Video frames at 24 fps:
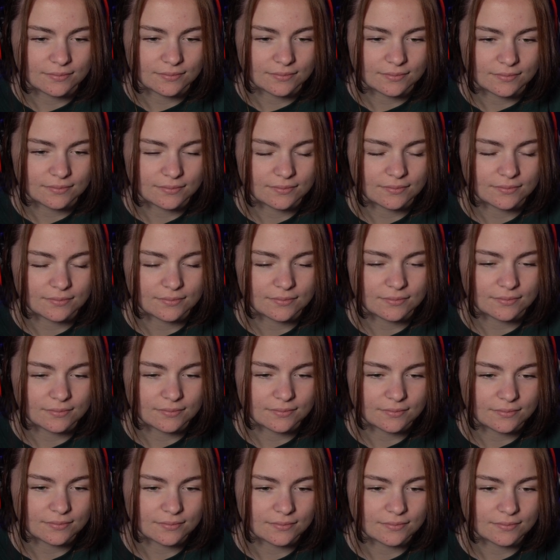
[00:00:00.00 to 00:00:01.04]

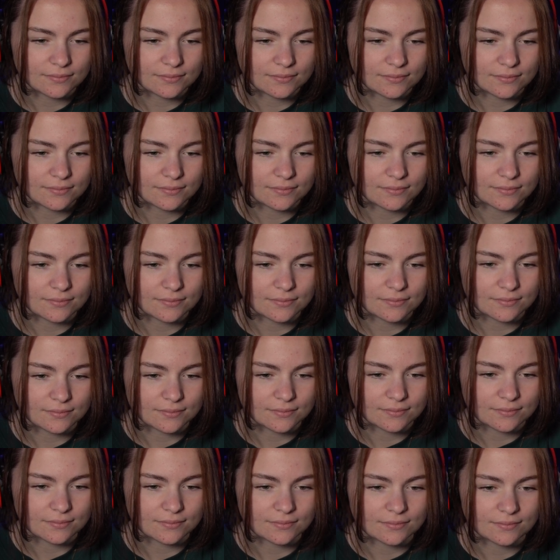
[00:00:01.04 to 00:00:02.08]

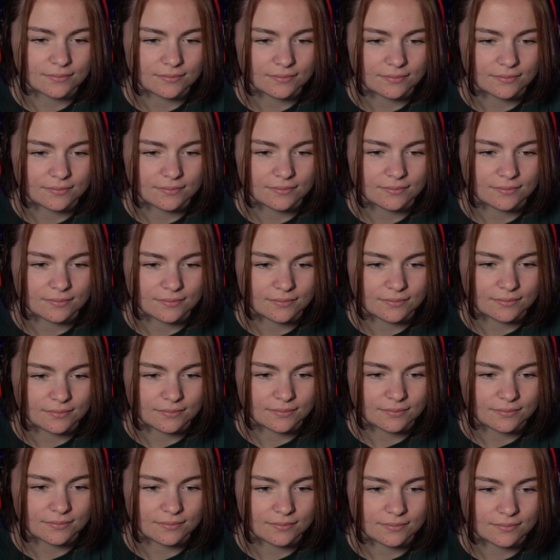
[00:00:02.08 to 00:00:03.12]

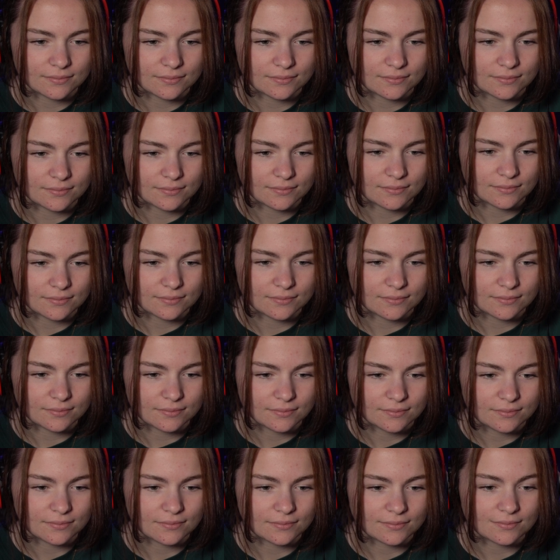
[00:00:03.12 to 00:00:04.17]

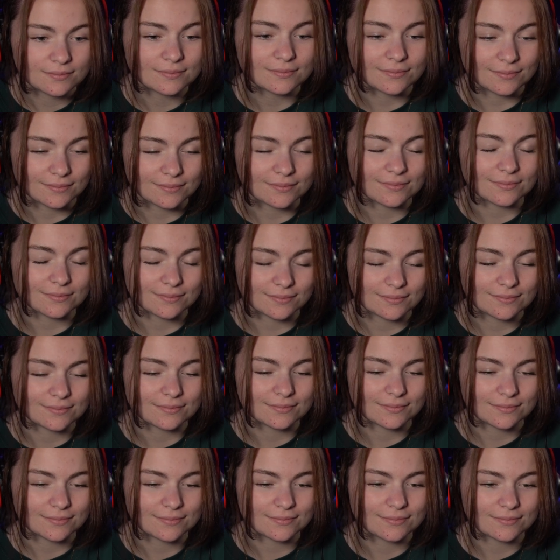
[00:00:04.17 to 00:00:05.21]
[no speech]